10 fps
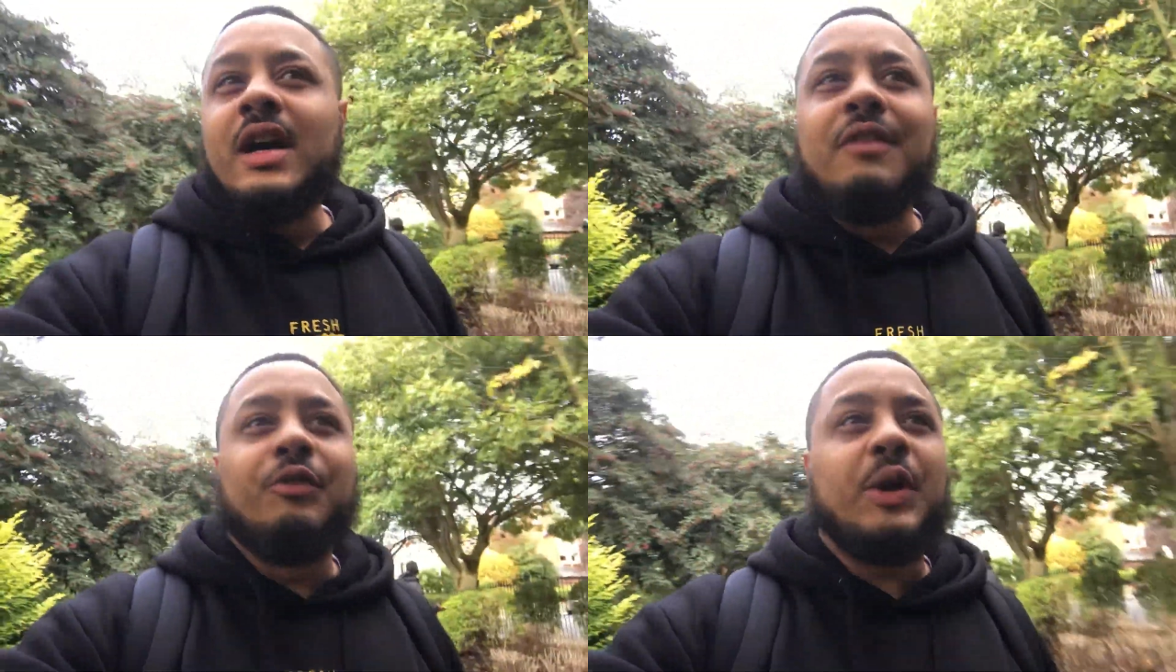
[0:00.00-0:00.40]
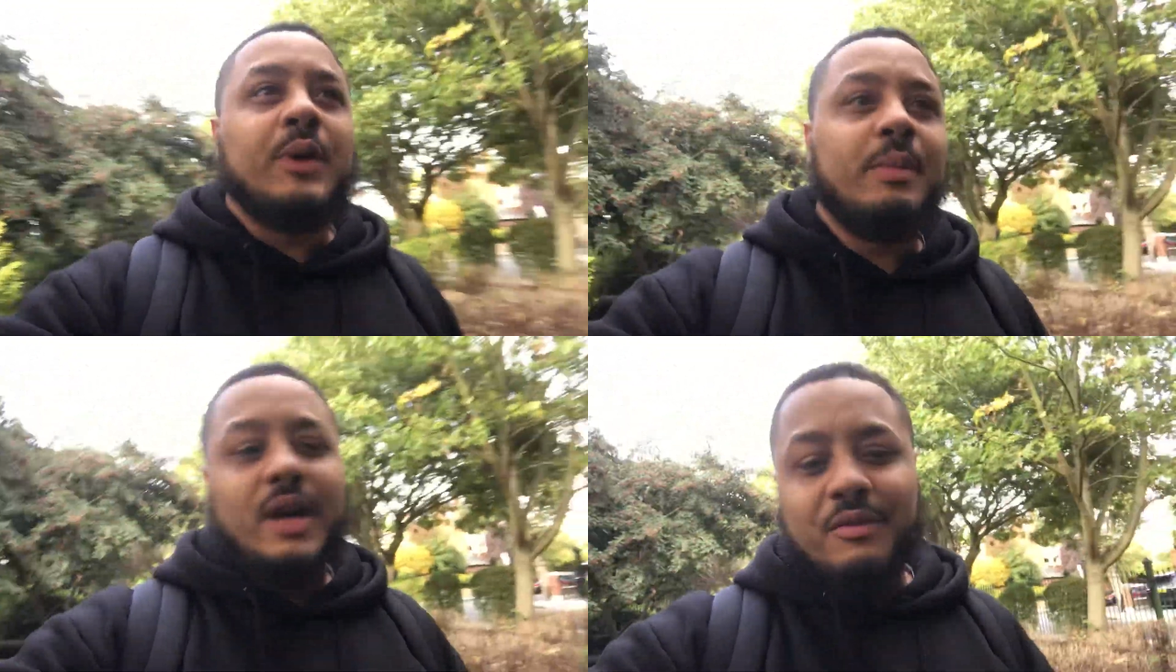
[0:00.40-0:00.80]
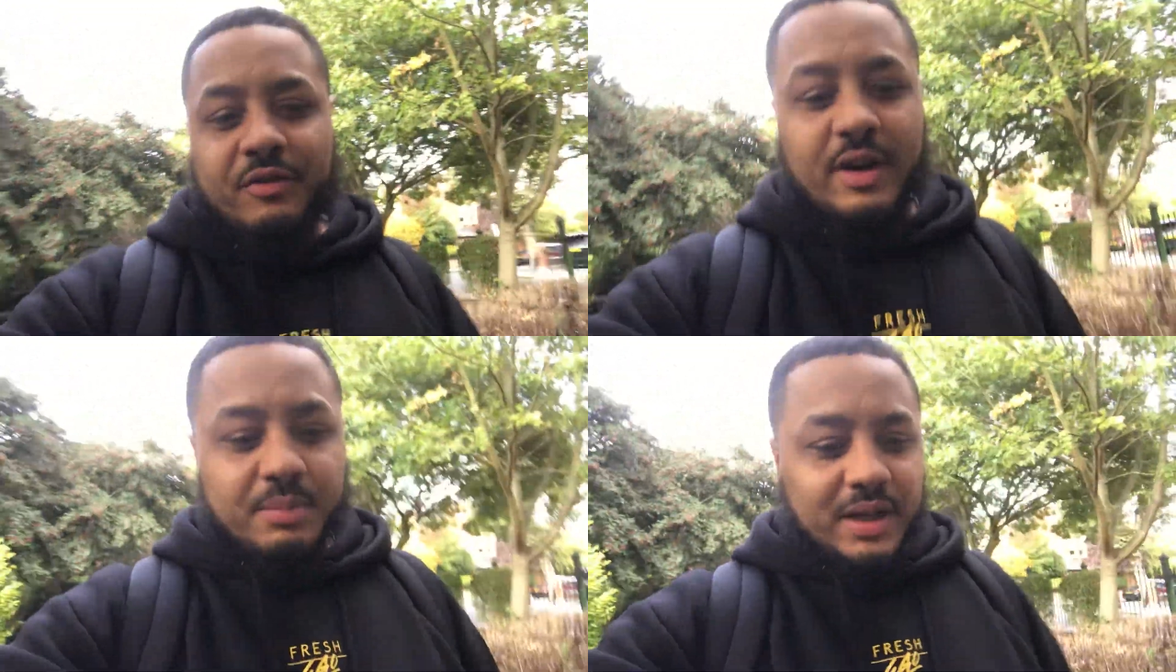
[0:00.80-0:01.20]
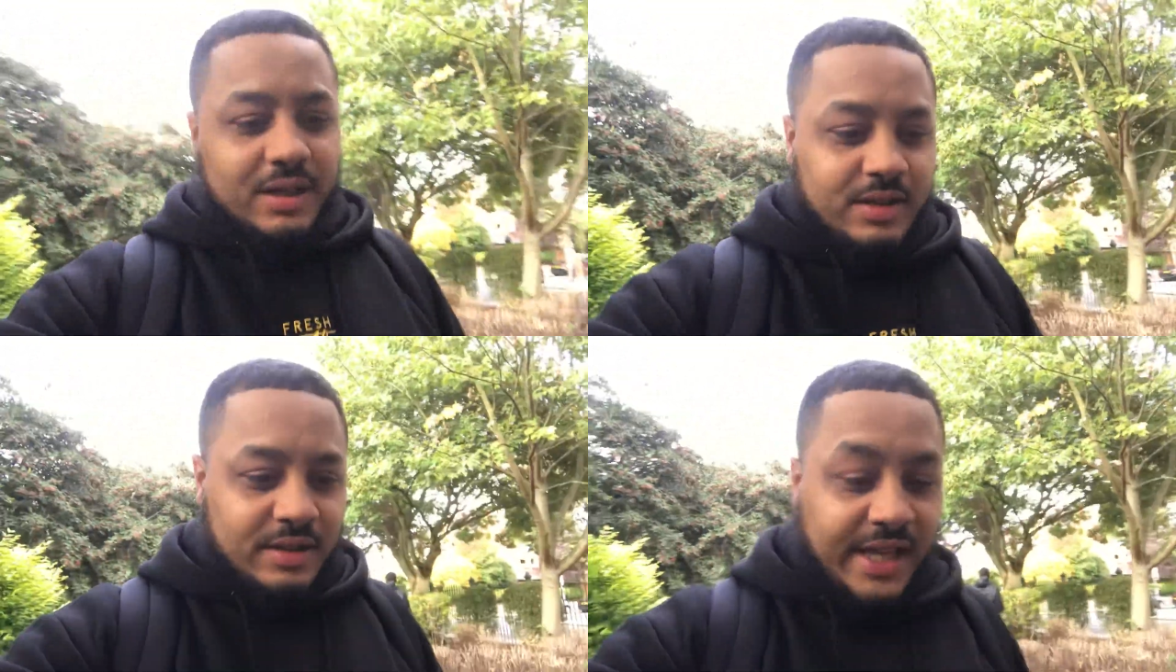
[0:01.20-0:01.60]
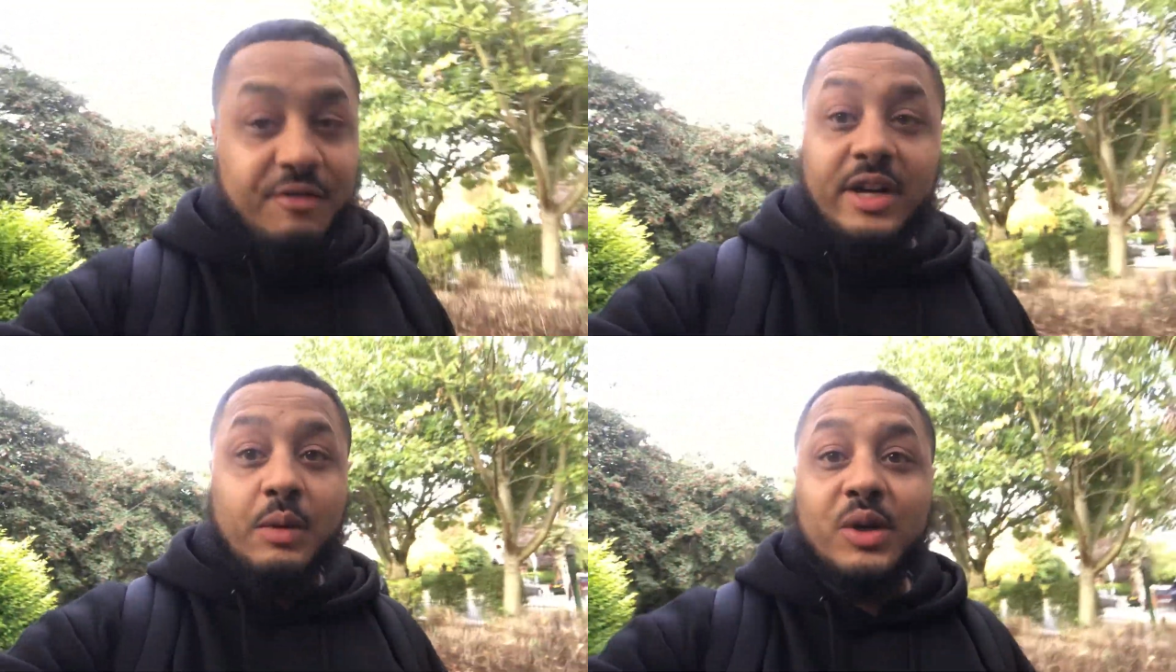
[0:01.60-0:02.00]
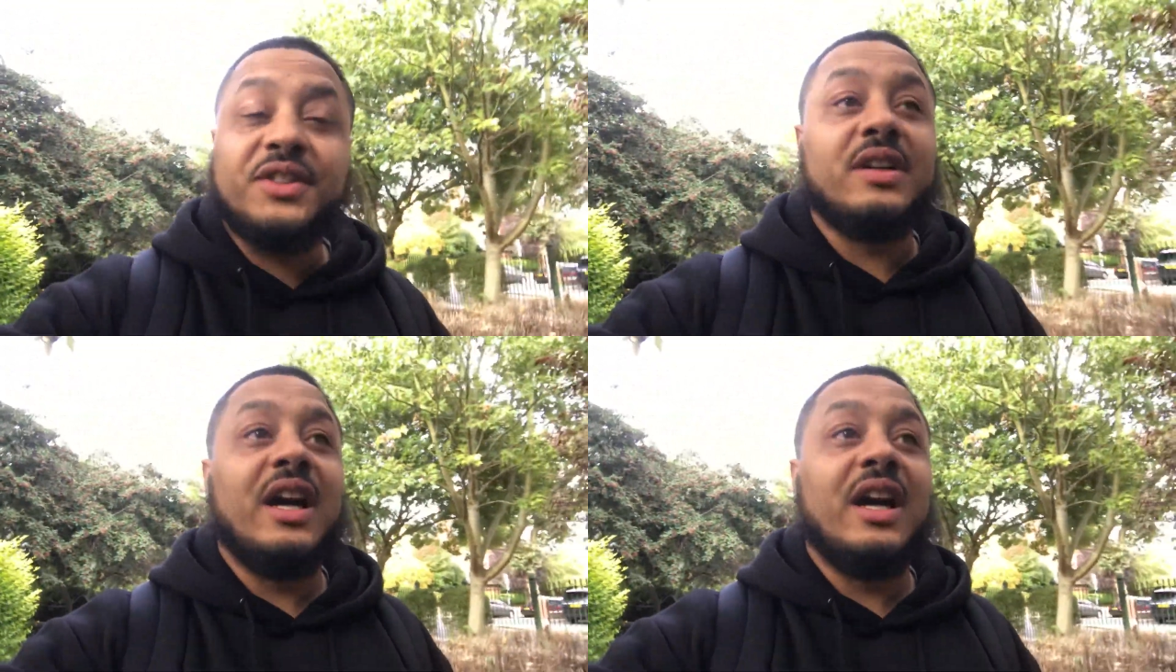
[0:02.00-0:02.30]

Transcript: I thought they would have been up for it, but they really wasn't.